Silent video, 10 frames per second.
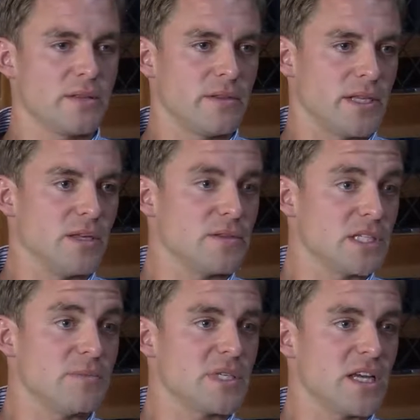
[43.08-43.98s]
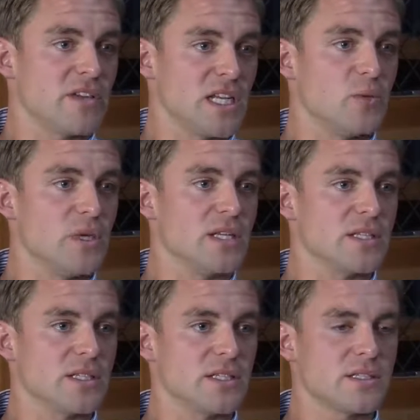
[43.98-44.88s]
they don't seem to have any
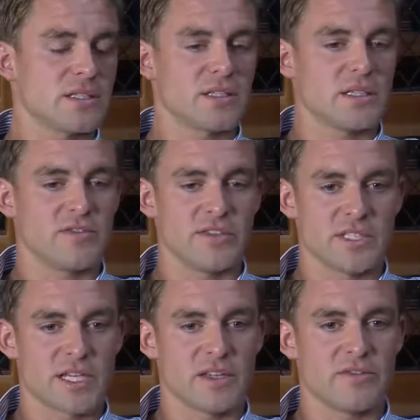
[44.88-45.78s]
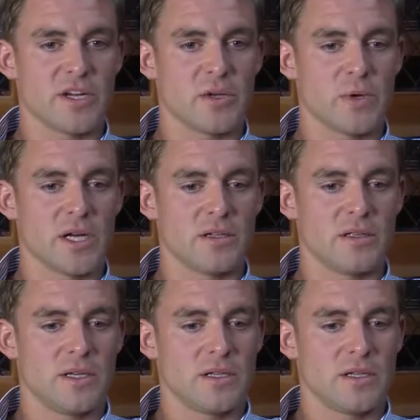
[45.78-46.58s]
weaknesses. They fit together very well.